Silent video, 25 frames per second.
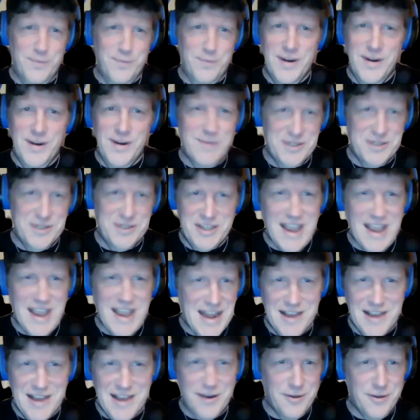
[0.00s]
pretty much
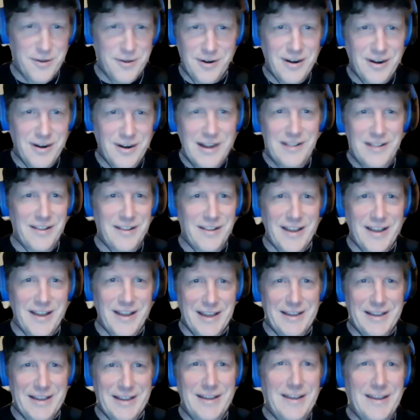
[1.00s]
any other,
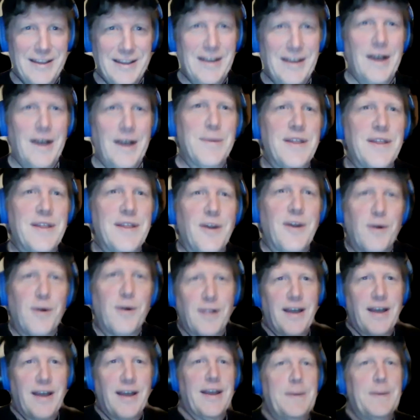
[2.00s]
like, I mean, there were
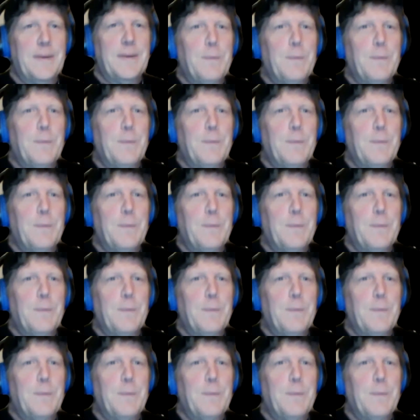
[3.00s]
like